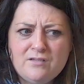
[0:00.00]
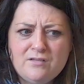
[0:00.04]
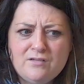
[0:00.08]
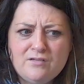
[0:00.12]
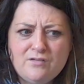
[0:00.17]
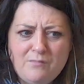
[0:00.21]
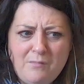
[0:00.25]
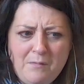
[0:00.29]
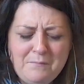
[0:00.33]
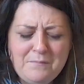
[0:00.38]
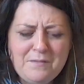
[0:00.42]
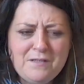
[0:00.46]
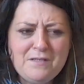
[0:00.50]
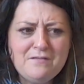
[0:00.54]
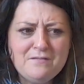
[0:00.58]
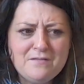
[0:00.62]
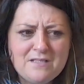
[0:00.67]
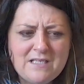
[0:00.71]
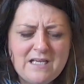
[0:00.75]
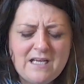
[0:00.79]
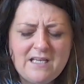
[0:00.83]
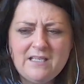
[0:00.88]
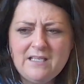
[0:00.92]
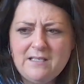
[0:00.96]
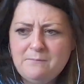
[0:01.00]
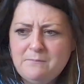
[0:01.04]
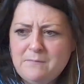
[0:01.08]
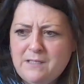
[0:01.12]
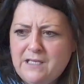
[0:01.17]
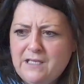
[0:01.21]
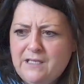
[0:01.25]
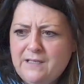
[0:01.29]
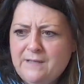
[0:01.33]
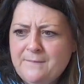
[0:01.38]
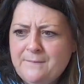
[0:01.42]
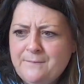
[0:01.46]
do you remember you telling
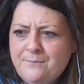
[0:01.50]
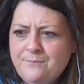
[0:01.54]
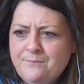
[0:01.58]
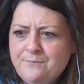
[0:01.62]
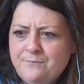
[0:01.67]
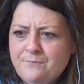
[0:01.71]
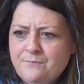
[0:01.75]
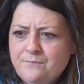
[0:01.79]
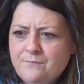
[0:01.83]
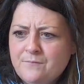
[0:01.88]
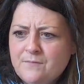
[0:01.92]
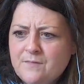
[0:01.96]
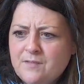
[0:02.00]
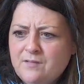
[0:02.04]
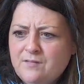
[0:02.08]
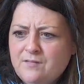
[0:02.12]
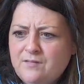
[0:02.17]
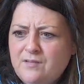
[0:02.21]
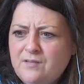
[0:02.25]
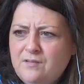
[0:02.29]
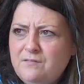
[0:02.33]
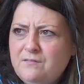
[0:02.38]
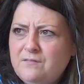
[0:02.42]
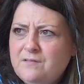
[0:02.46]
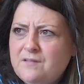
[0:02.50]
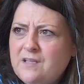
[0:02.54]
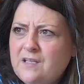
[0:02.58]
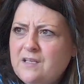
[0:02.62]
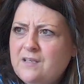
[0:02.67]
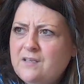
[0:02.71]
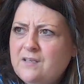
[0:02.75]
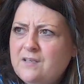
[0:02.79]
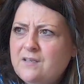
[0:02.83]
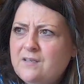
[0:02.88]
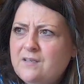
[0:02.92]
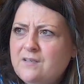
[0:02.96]
me that you
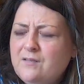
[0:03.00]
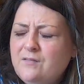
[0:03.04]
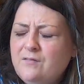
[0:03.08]
think